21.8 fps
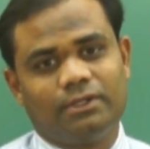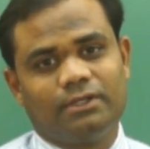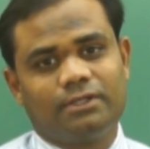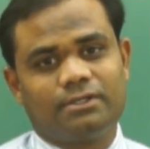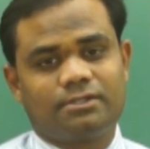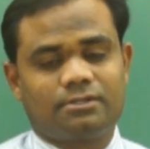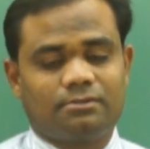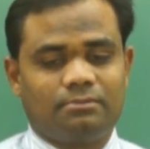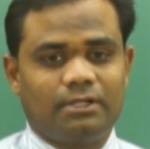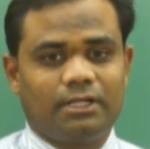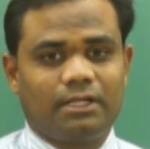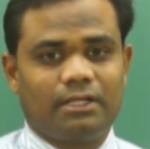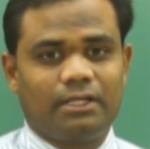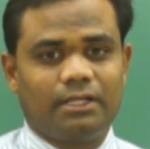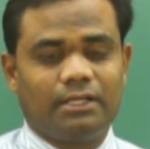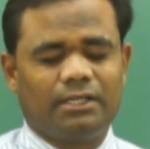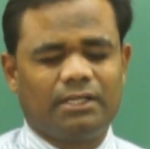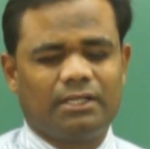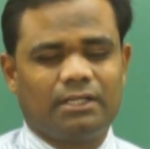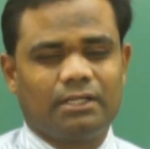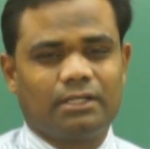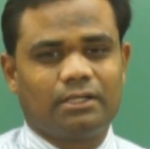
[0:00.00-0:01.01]

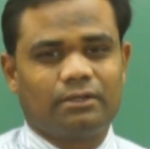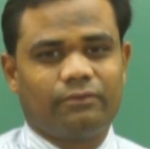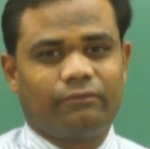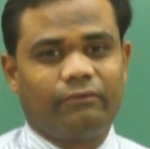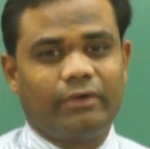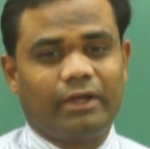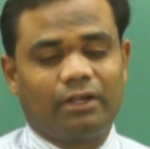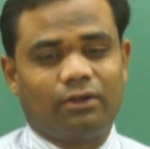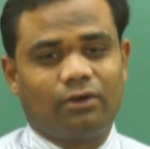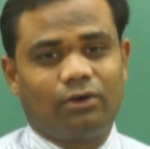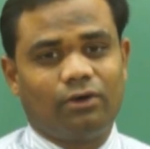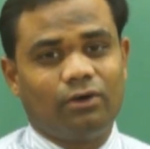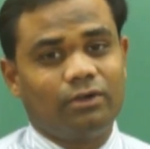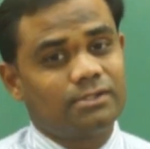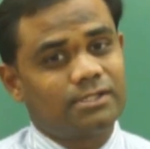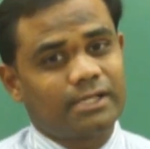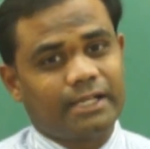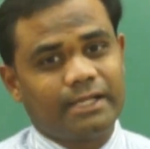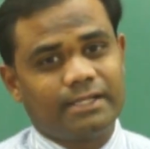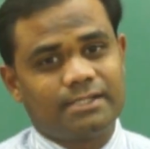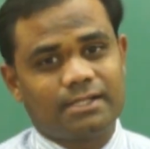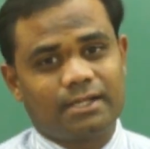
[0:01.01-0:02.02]
Similarly, when all
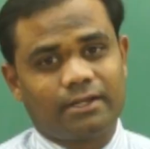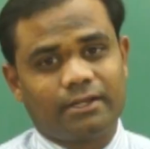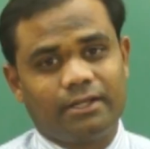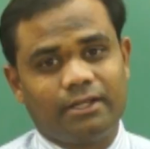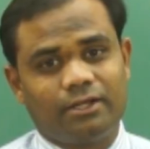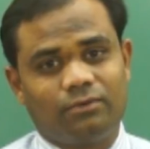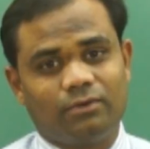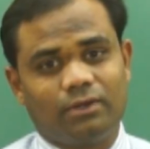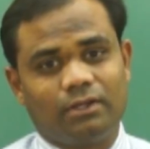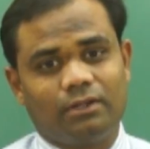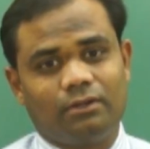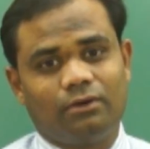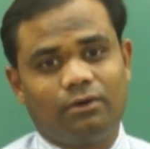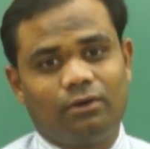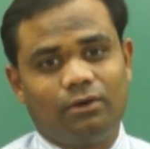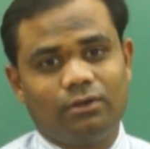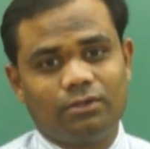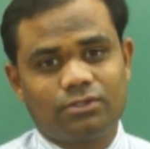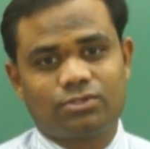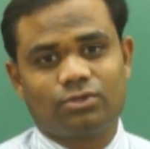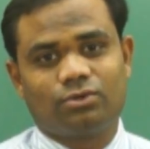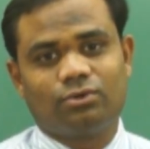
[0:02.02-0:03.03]
sides are equal,
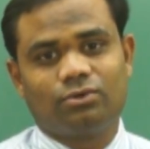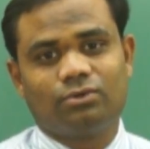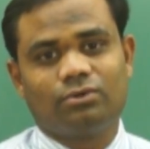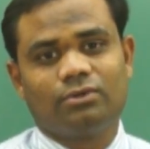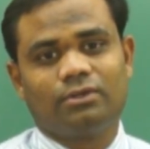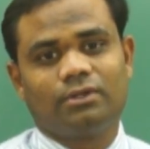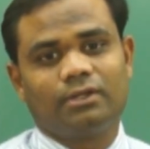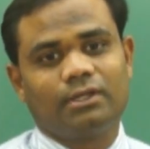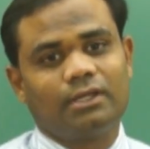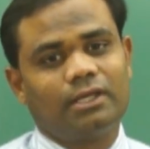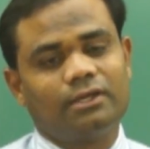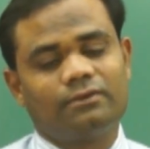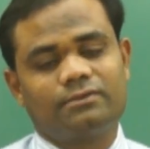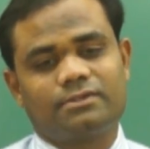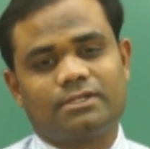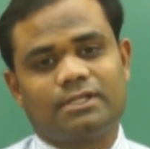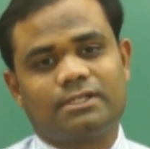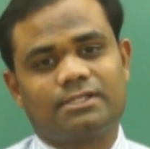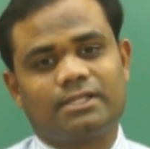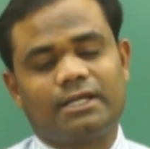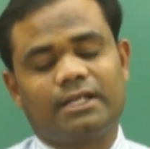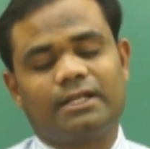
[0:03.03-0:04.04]
also gives
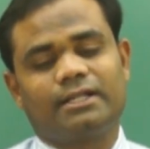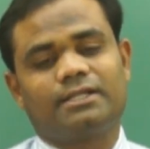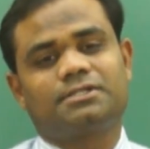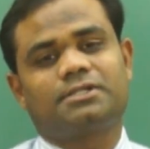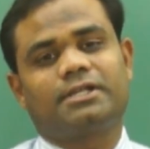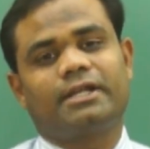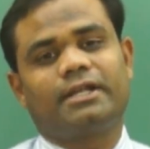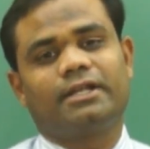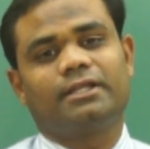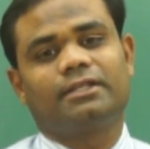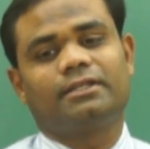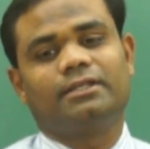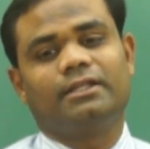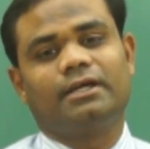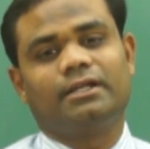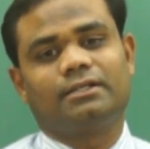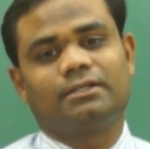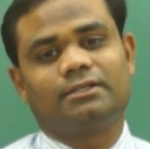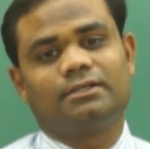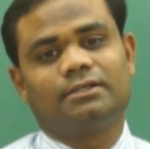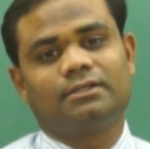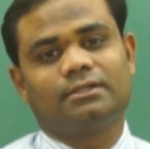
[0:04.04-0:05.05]
us the understanding
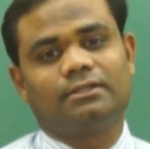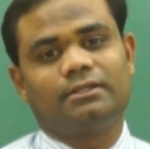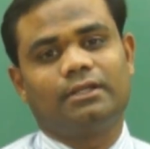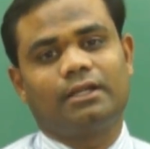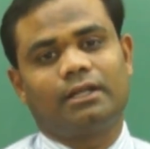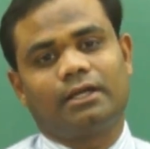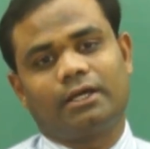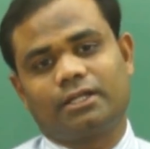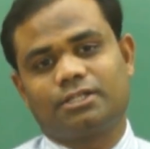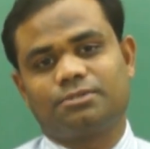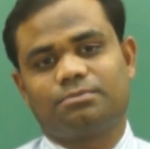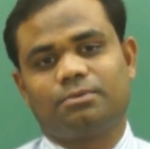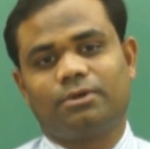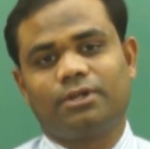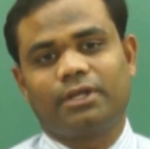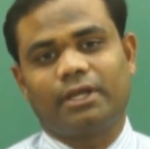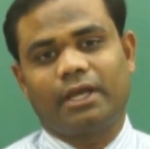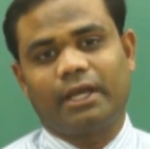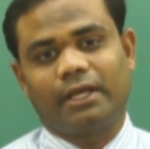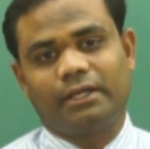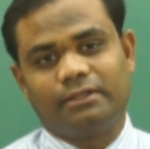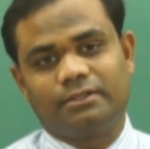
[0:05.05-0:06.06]
that their
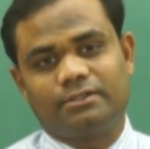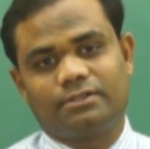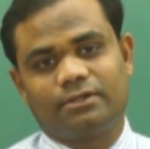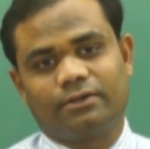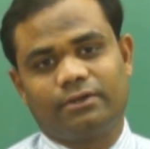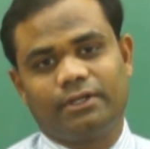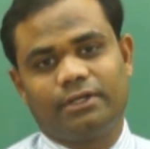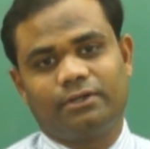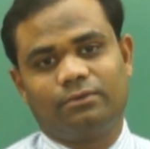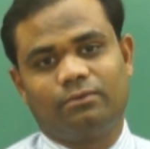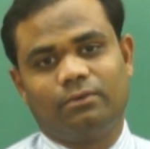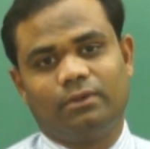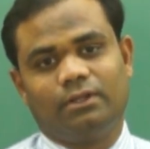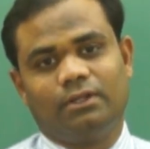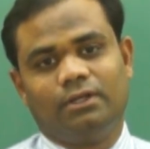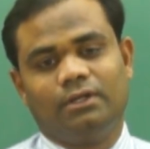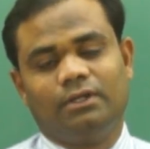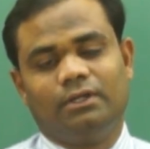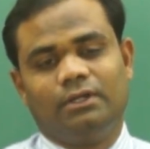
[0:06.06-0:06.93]
corresponding angles are equal.